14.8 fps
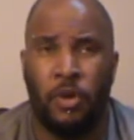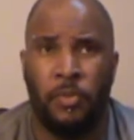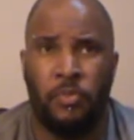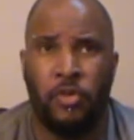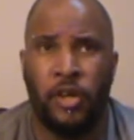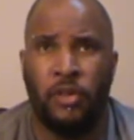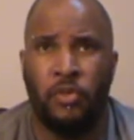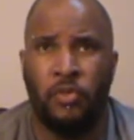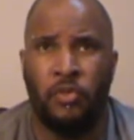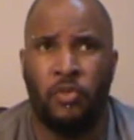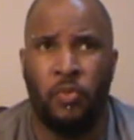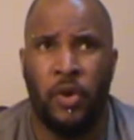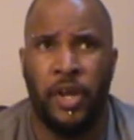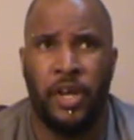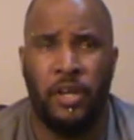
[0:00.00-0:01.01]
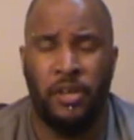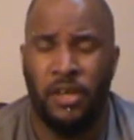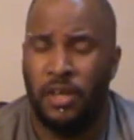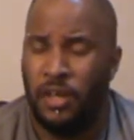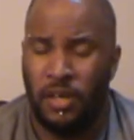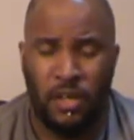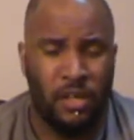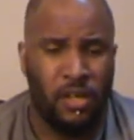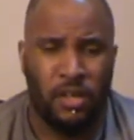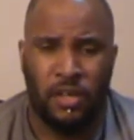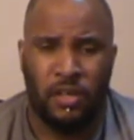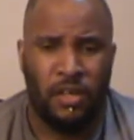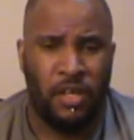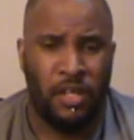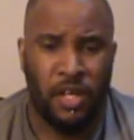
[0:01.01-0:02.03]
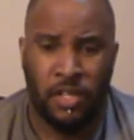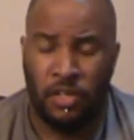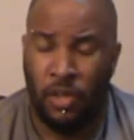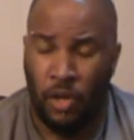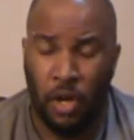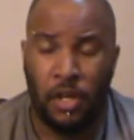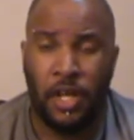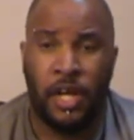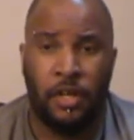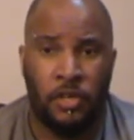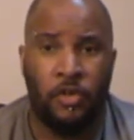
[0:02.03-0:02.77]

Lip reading: Well, I'm trying to lose weight. It doesn't look like